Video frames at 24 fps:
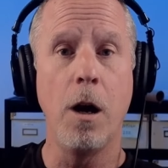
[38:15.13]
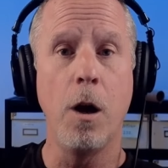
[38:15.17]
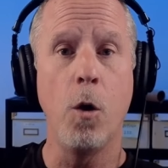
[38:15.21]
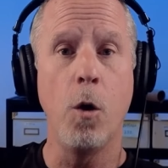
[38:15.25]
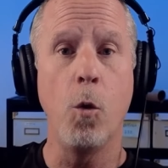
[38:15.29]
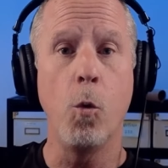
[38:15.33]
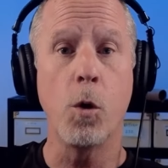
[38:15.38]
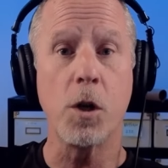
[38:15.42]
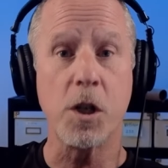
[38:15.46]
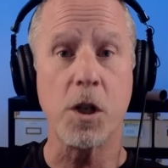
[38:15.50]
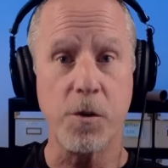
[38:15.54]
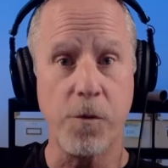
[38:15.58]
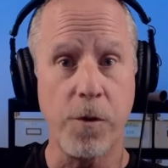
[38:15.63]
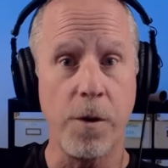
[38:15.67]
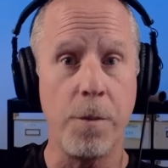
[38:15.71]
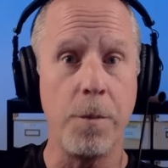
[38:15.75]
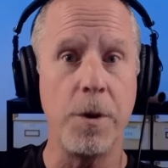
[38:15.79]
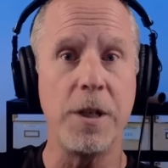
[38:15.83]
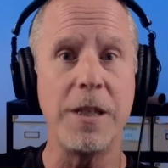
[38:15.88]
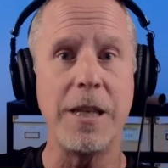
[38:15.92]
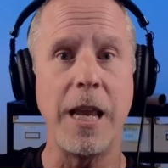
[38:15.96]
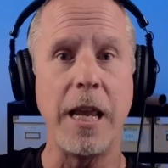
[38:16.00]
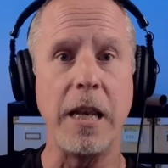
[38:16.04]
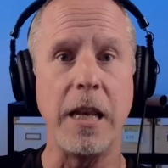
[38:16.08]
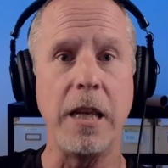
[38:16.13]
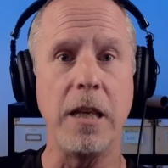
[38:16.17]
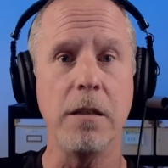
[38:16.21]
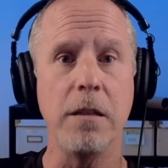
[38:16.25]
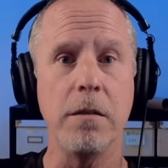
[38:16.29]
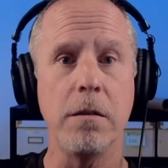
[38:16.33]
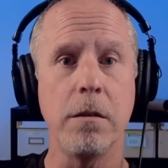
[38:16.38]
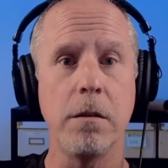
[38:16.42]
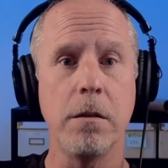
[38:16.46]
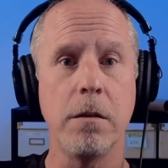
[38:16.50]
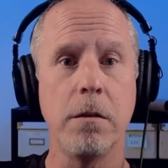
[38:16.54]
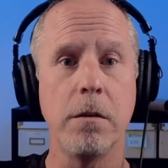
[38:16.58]
works for
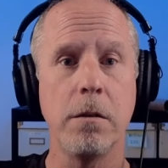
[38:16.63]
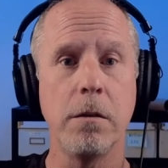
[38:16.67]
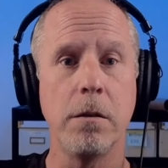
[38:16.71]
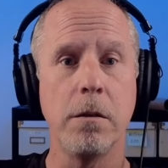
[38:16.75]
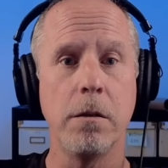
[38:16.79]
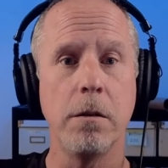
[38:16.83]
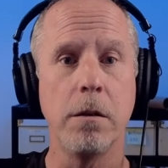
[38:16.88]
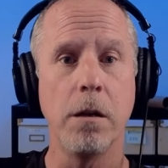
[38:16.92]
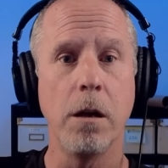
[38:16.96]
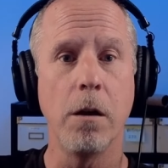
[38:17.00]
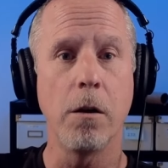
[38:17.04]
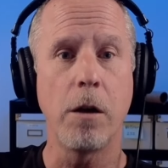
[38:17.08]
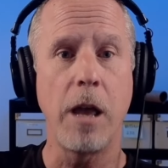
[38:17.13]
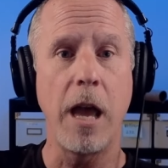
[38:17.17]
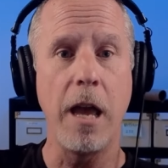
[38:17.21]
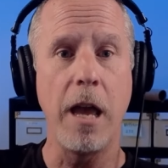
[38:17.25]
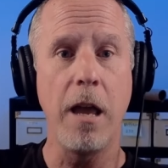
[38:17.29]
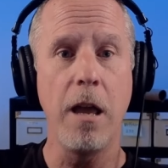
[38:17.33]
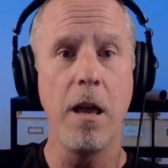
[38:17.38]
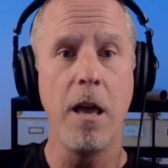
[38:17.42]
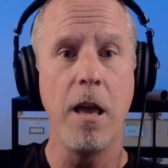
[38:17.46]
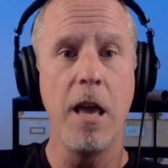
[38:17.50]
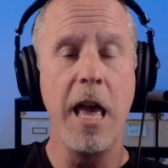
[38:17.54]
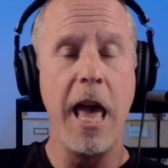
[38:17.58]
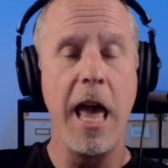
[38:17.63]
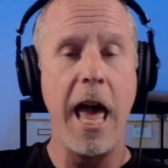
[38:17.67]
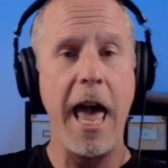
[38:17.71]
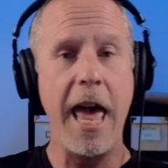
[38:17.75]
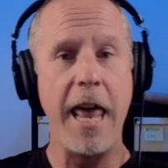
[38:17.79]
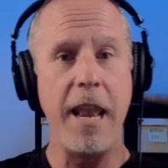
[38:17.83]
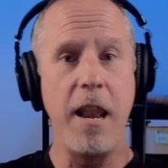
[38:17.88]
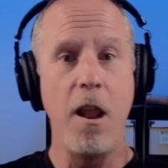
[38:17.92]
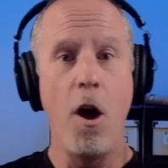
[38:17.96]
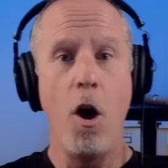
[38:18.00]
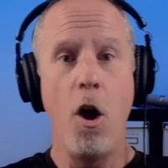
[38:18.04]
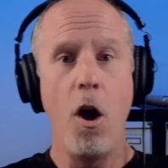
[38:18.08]
Mercedes, okay?
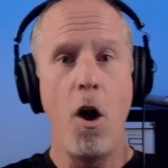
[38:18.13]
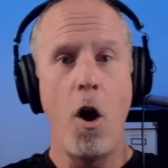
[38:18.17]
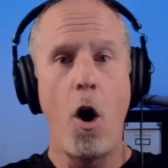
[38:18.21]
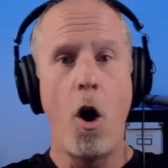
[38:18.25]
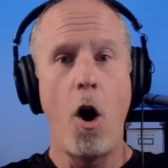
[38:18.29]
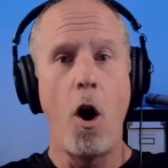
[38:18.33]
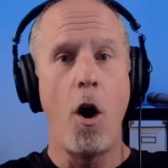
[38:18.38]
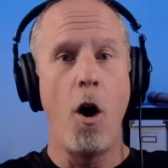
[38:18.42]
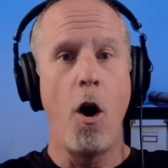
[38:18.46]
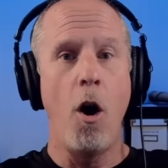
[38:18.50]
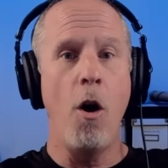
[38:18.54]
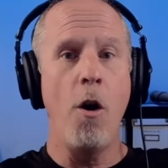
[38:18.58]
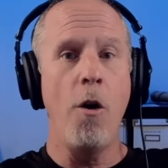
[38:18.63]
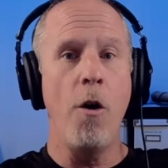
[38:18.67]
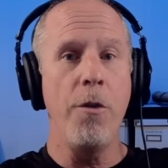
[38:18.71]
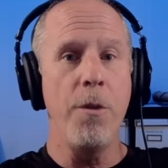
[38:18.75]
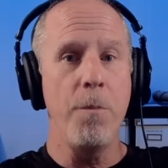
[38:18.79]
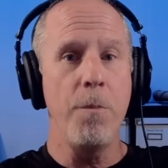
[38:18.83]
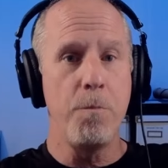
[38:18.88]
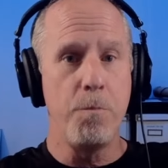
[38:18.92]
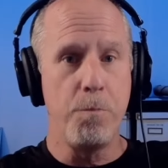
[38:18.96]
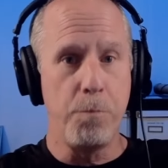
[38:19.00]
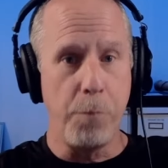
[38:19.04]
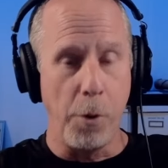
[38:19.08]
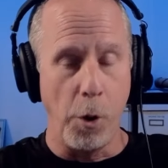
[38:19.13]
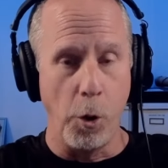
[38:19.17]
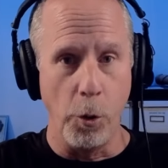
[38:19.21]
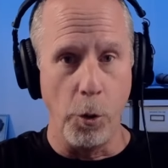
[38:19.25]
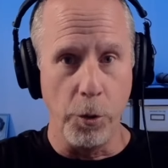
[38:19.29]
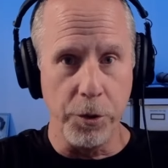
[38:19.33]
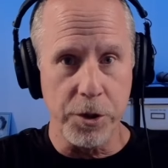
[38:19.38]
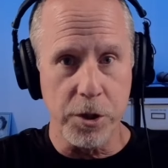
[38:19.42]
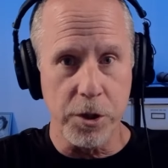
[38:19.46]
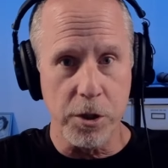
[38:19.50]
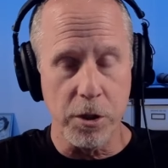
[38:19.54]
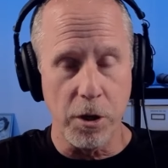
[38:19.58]
And all the
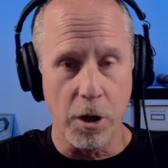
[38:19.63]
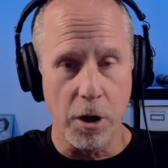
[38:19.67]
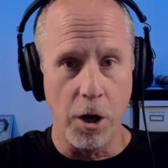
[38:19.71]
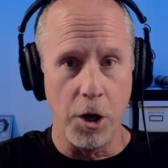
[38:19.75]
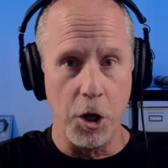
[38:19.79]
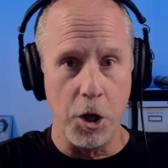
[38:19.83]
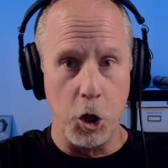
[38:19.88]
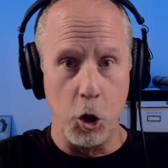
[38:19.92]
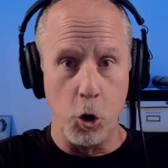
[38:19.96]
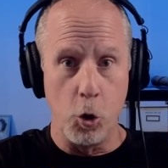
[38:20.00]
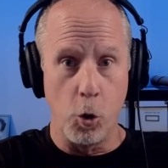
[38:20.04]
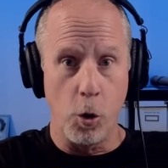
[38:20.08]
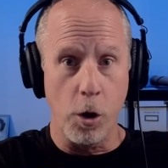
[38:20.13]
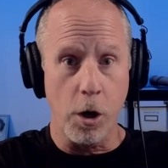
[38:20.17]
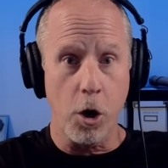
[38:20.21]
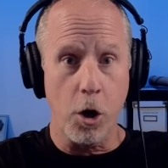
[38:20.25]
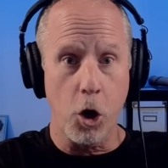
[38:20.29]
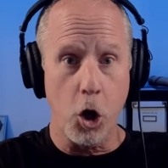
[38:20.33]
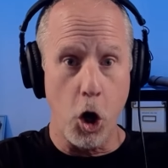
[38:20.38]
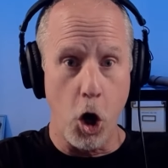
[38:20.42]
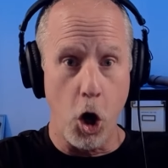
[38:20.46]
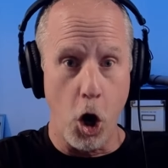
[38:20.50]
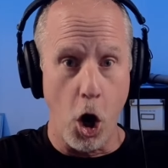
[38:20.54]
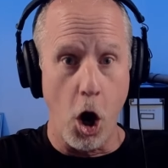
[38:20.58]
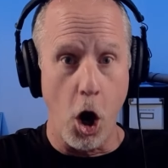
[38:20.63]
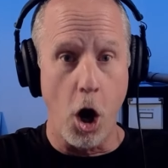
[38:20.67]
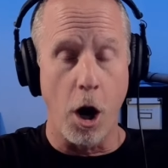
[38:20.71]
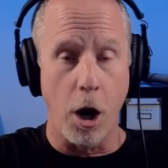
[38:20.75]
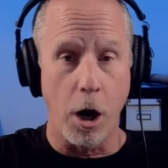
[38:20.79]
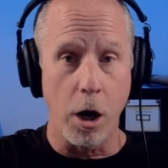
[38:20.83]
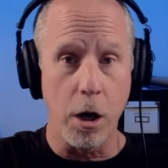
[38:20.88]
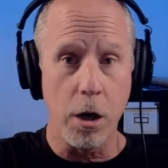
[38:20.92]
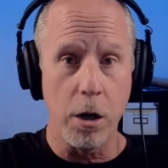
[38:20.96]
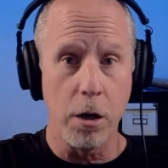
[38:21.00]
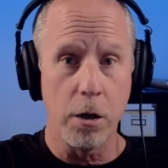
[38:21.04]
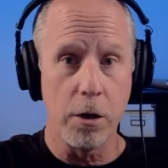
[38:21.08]
bolts on your
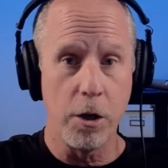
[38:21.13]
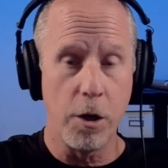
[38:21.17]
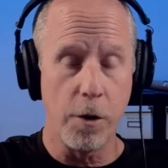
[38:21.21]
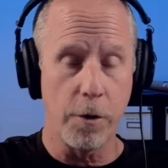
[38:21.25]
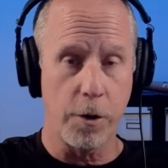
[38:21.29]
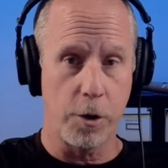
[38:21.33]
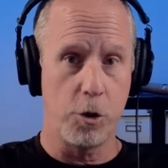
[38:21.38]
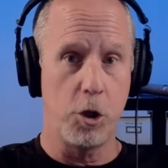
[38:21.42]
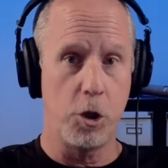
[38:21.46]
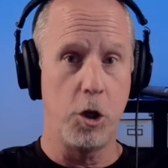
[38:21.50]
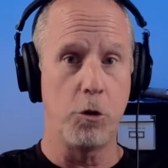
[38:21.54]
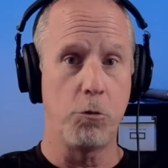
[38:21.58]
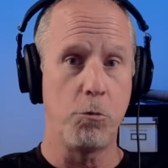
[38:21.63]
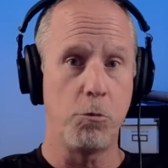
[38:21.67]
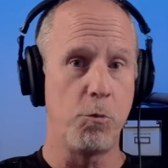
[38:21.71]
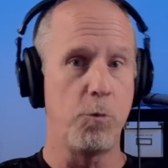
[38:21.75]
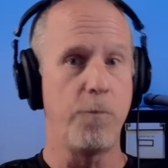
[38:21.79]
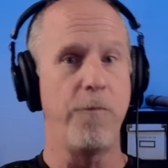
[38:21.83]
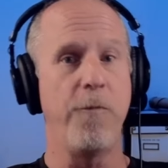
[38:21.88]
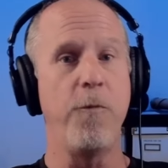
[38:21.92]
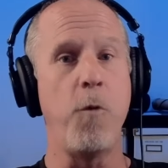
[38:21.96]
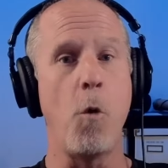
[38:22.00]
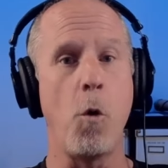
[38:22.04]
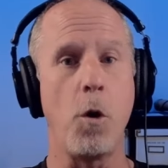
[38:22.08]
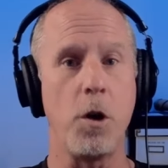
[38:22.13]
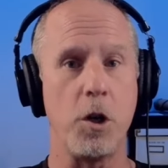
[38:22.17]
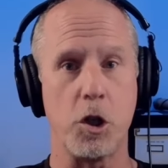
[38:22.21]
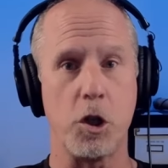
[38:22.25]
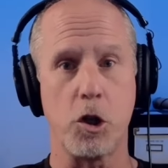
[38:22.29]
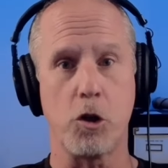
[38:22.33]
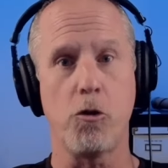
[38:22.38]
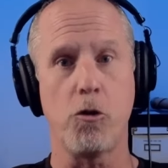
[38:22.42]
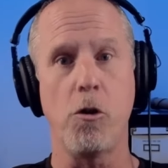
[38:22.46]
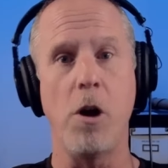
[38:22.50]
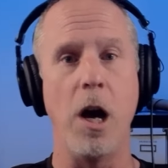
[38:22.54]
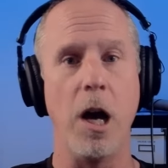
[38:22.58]
car, your Ford
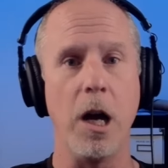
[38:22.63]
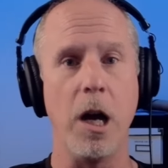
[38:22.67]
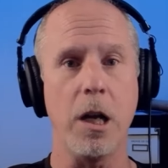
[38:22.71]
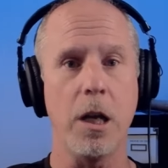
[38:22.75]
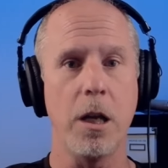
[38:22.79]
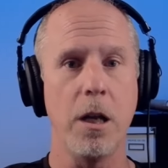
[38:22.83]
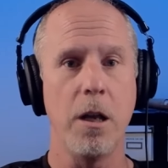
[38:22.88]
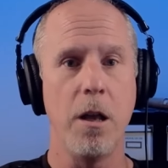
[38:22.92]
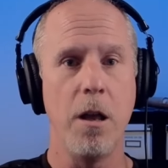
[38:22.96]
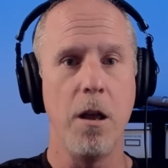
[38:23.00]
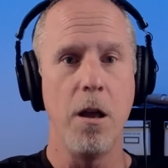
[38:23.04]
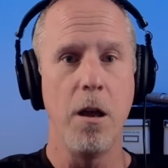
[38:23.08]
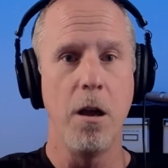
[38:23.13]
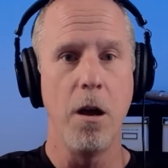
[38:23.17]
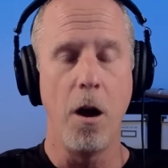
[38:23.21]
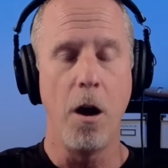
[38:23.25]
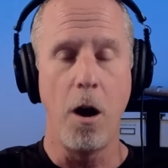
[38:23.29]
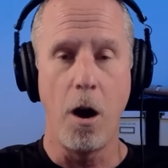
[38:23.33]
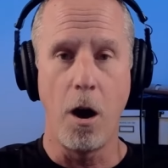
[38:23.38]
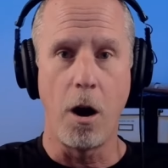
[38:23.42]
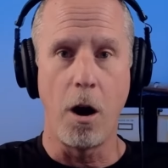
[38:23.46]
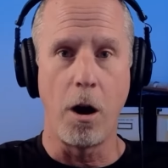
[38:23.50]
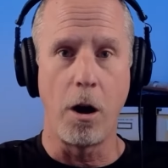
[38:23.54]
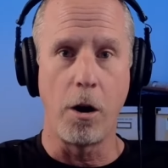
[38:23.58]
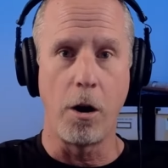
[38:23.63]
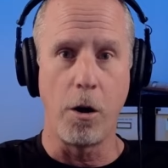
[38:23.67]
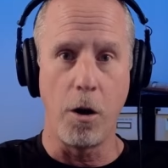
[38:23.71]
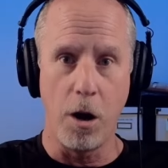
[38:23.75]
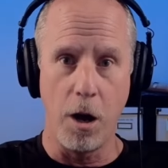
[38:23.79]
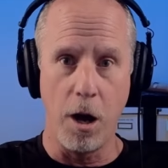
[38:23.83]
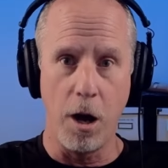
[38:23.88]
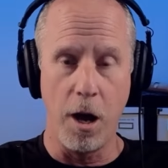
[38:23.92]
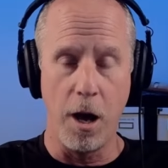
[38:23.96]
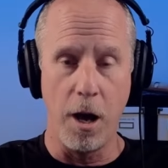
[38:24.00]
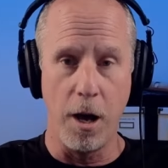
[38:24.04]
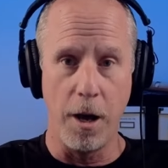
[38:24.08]
truck, are
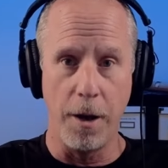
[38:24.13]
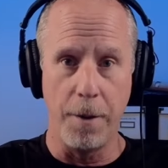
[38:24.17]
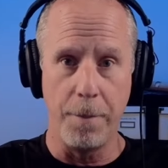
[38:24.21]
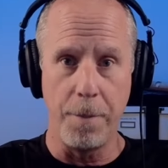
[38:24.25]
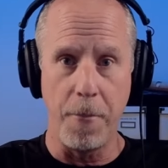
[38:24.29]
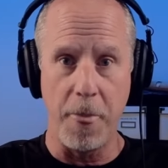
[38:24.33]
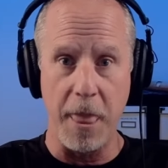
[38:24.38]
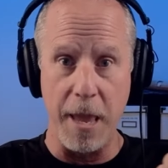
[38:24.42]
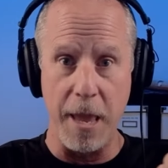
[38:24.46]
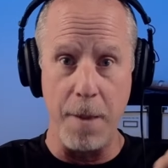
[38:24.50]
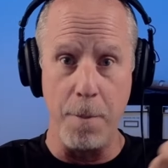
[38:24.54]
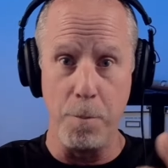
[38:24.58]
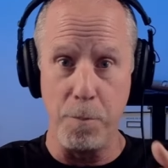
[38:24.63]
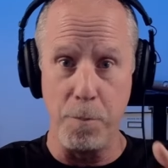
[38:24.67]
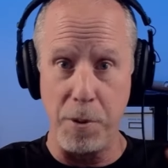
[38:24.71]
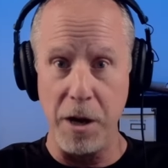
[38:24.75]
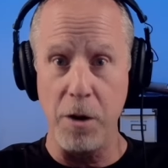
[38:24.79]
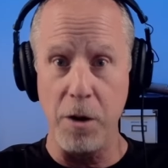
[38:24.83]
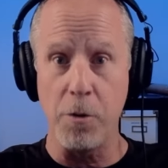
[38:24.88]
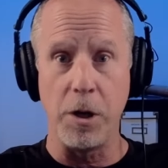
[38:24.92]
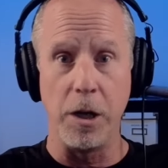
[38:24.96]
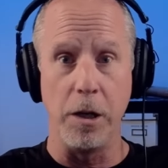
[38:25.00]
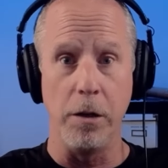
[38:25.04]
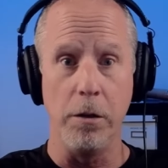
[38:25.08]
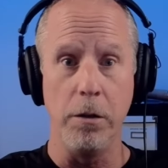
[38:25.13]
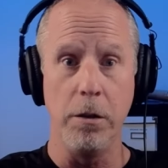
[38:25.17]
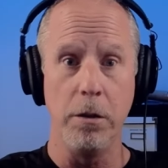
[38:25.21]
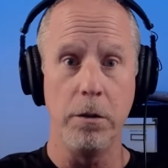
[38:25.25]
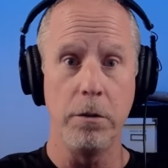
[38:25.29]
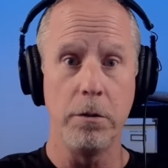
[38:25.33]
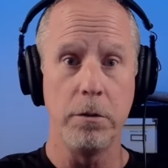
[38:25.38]
Imperial,